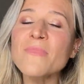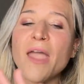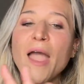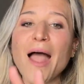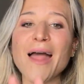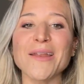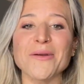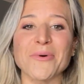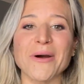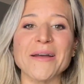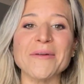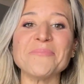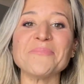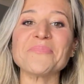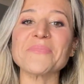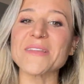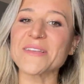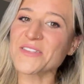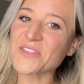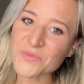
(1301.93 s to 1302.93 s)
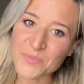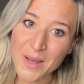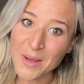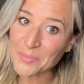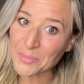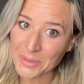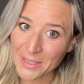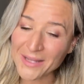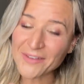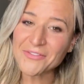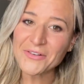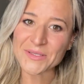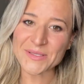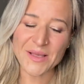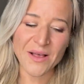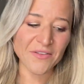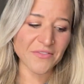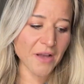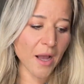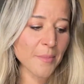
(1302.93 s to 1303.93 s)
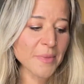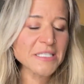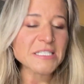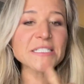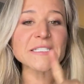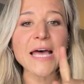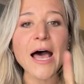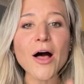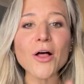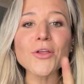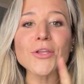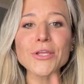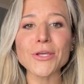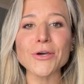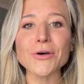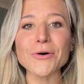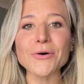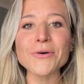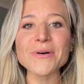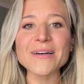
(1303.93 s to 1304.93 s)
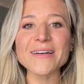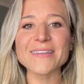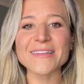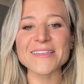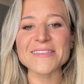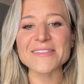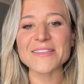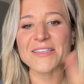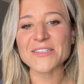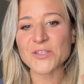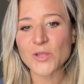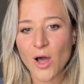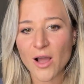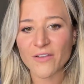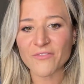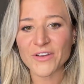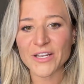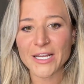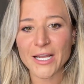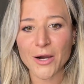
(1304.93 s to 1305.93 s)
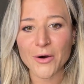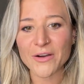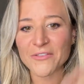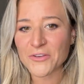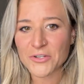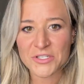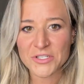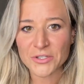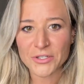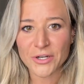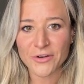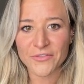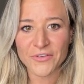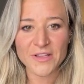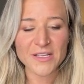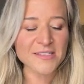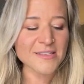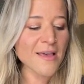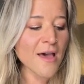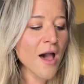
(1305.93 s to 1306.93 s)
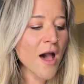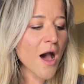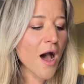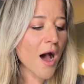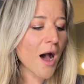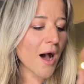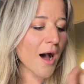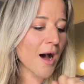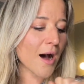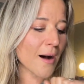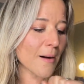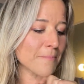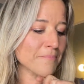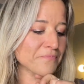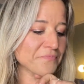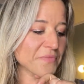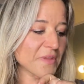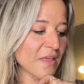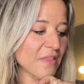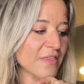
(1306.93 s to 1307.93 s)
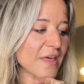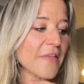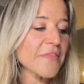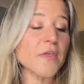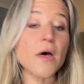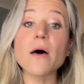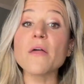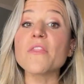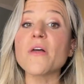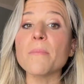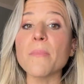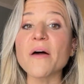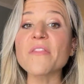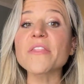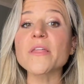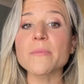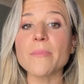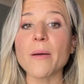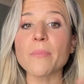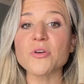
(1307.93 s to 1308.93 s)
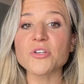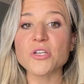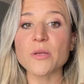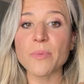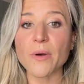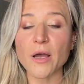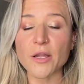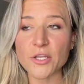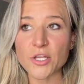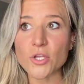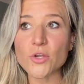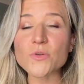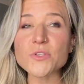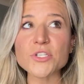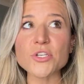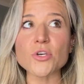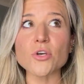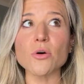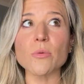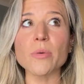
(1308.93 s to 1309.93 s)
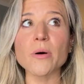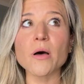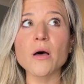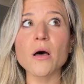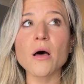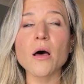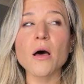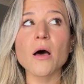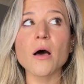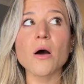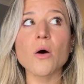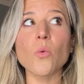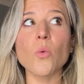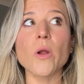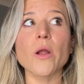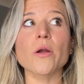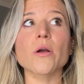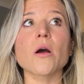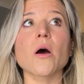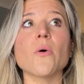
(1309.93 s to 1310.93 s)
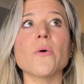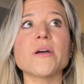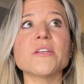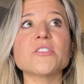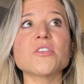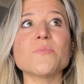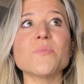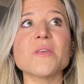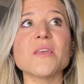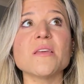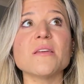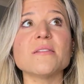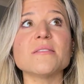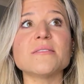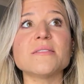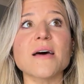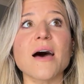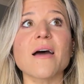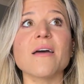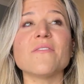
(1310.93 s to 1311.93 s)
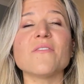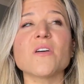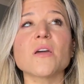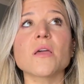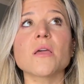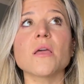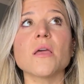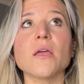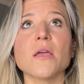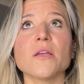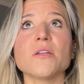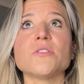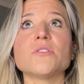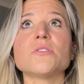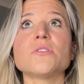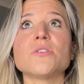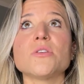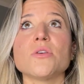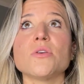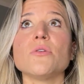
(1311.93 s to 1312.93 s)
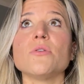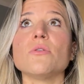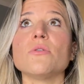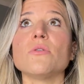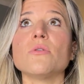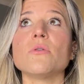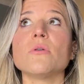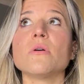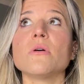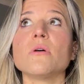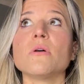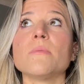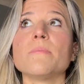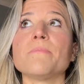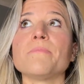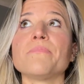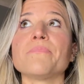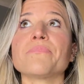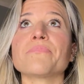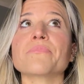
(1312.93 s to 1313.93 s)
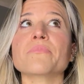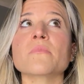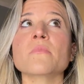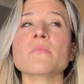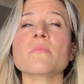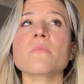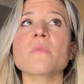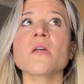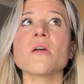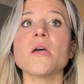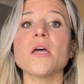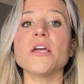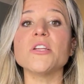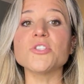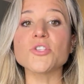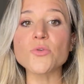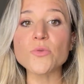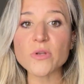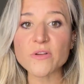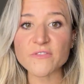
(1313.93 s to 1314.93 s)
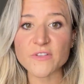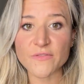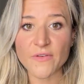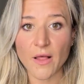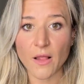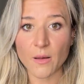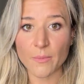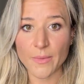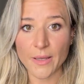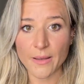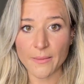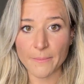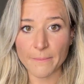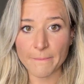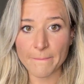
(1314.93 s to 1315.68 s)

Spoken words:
Anyway, this is my playful self coming to tell you in this long video, if you're still here for this, that the monthly membership on YouTube, we're going to be diving into intuitive development.